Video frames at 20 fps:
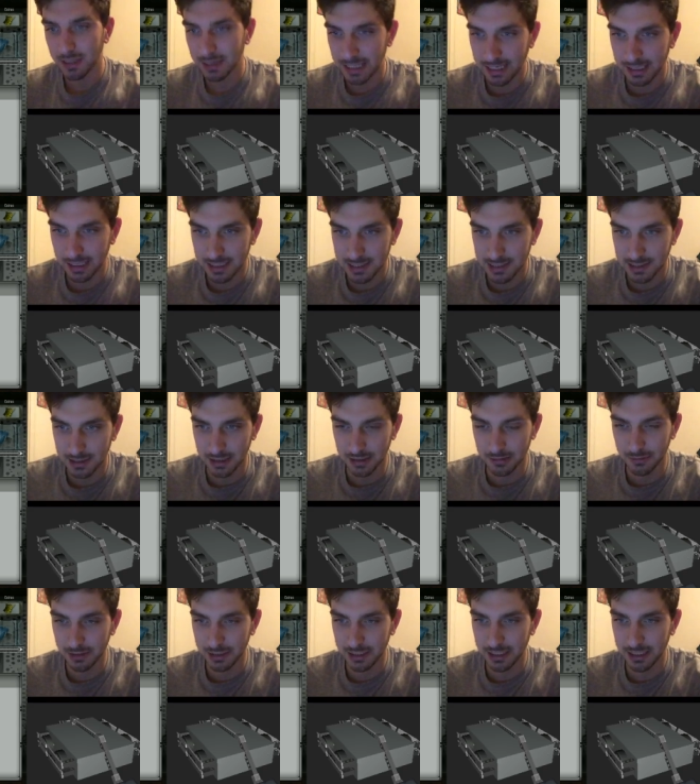that is
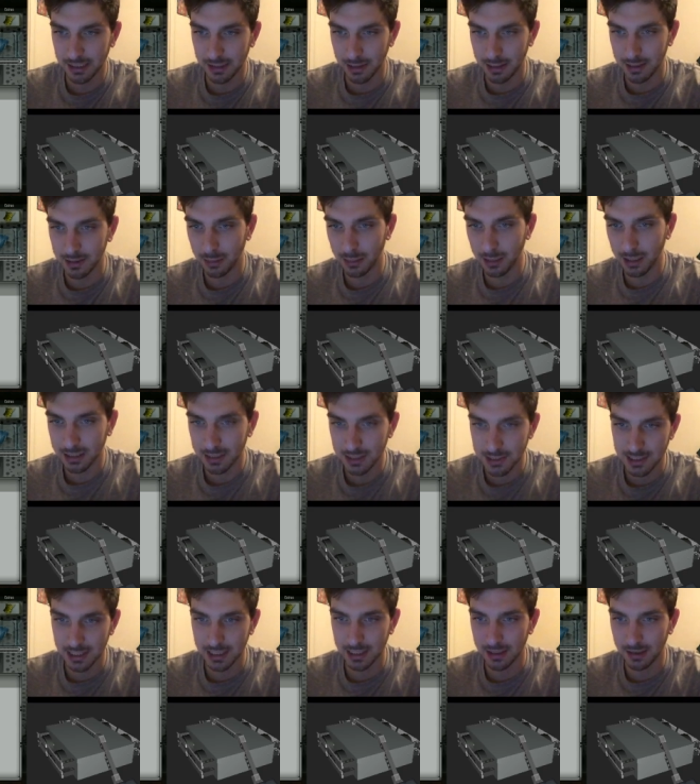literally in
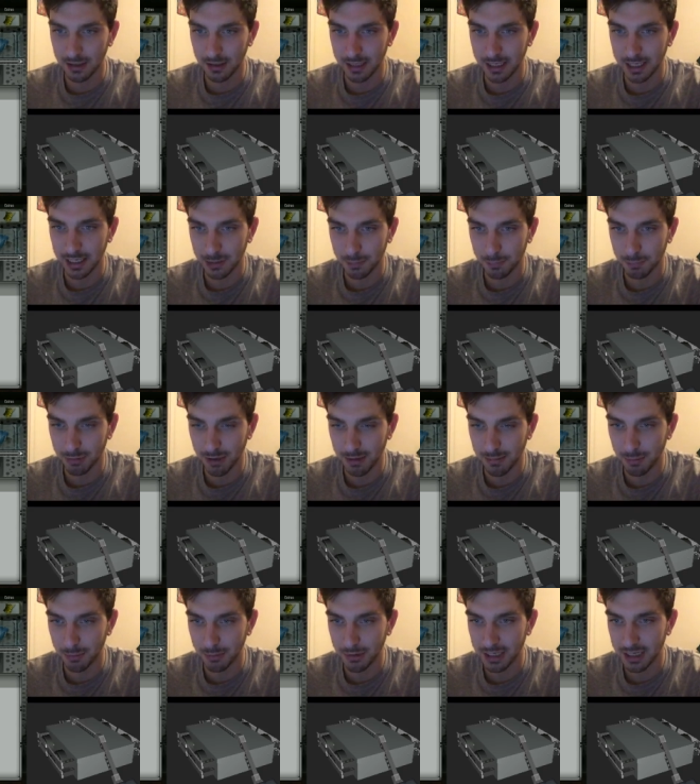thickness and in length
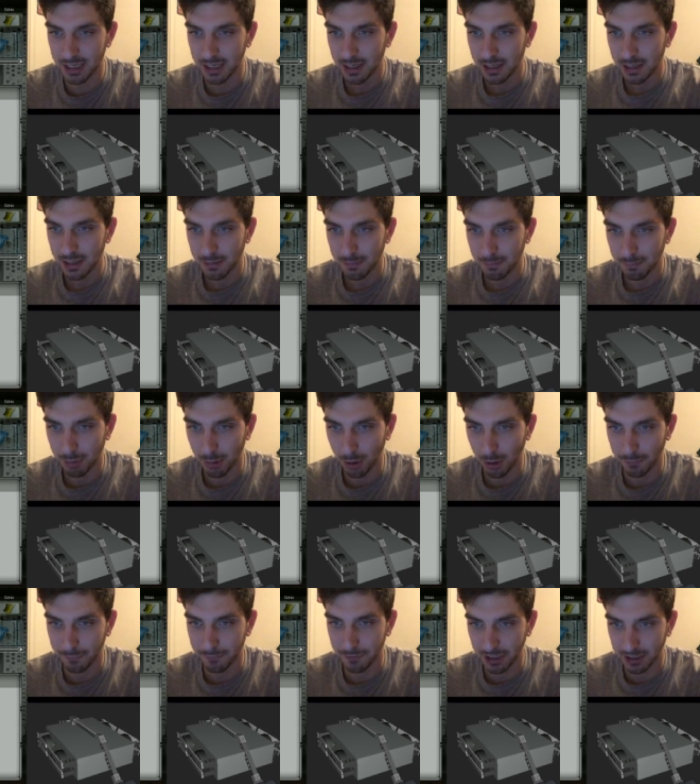probably
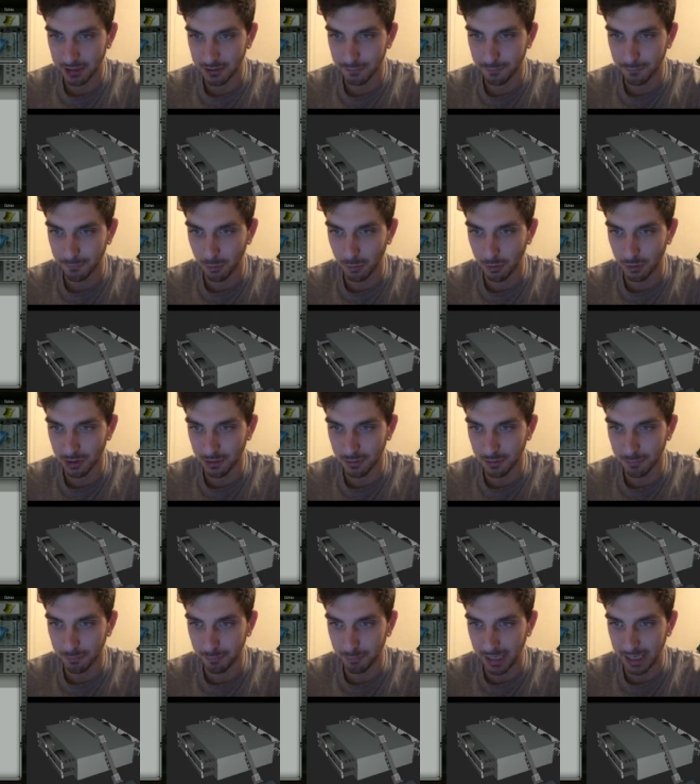perfect for
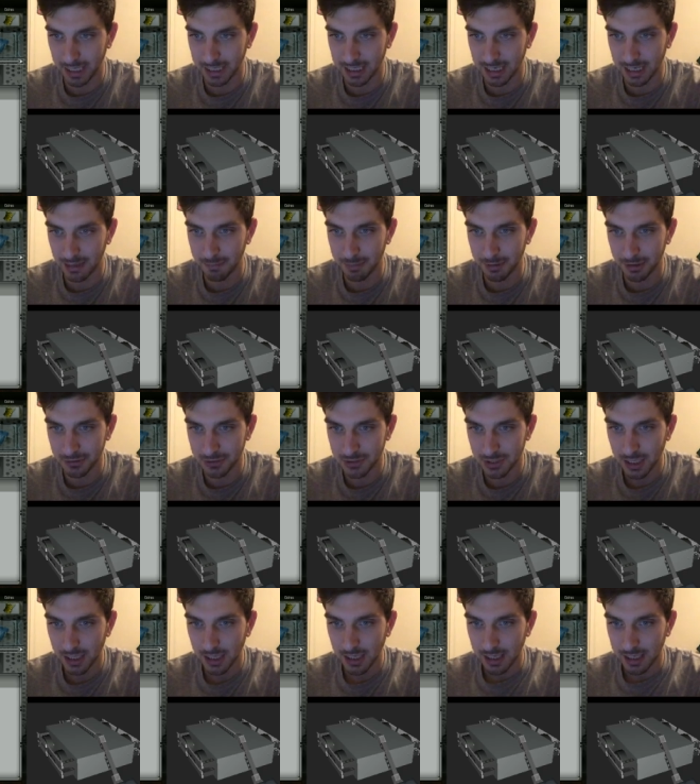the body I built.
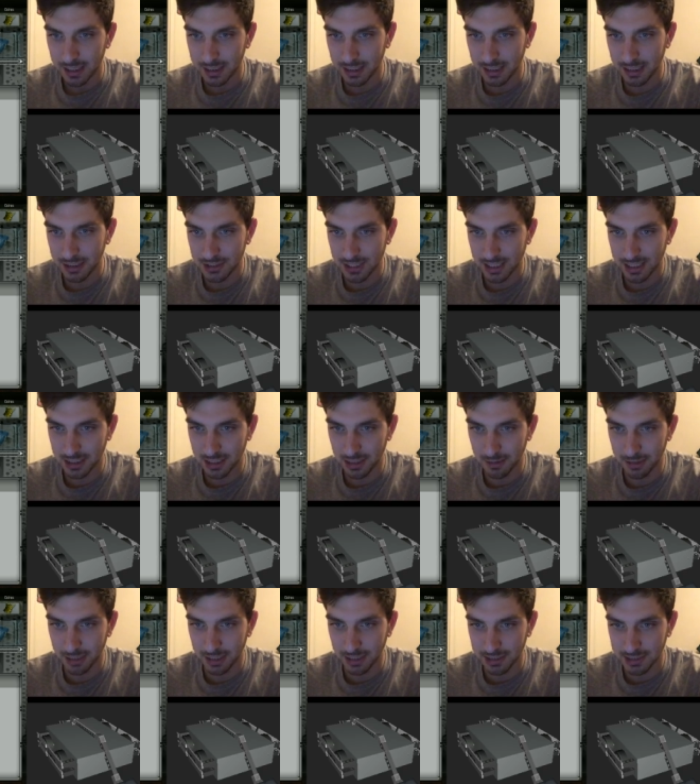And then I just had to
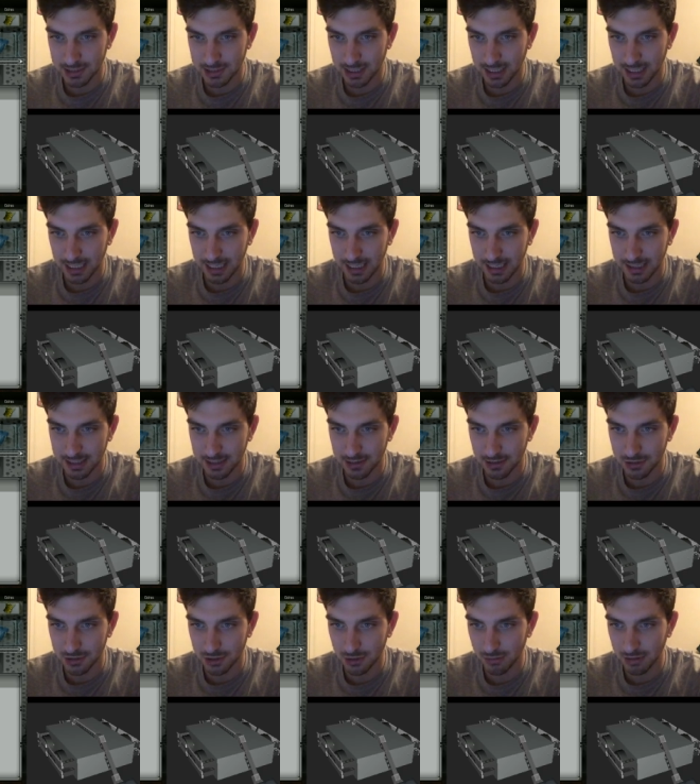come in on the side. I did
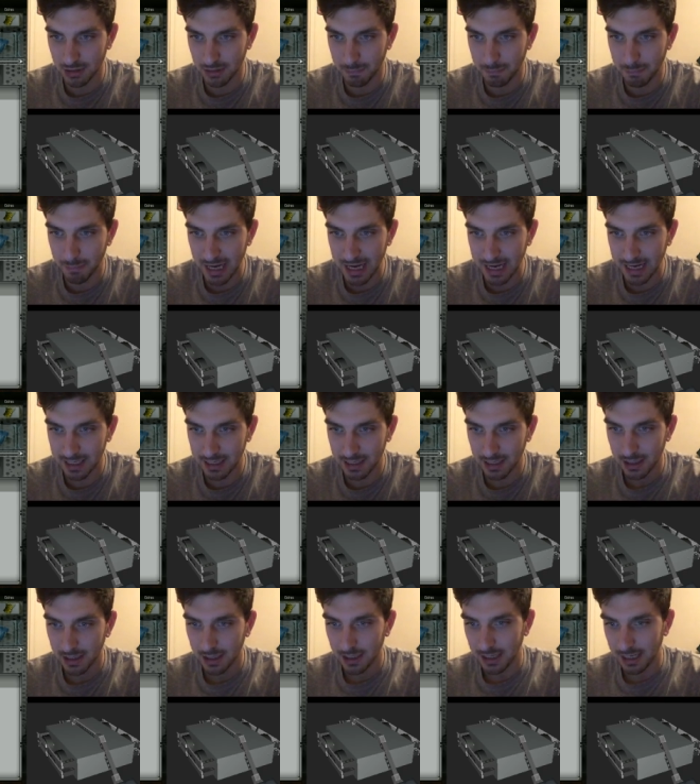the two in the back
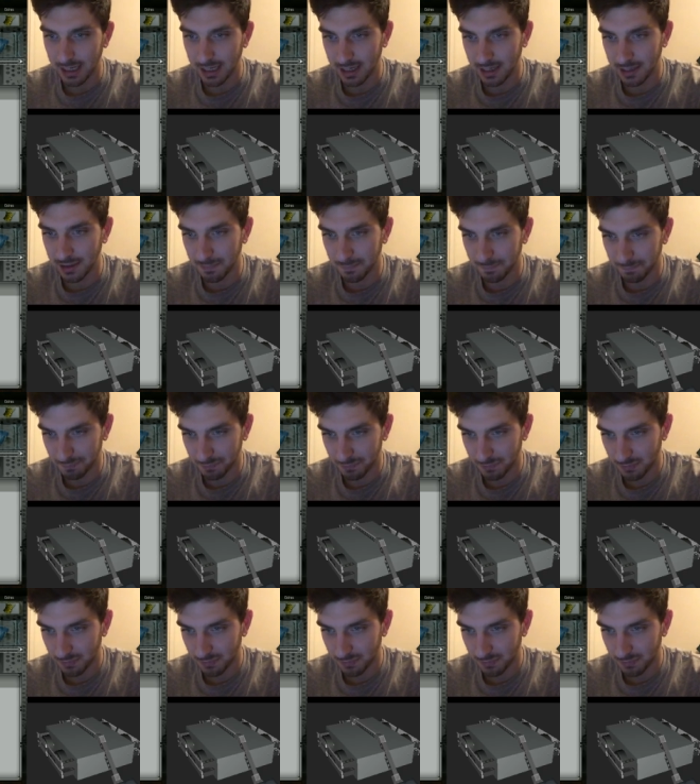and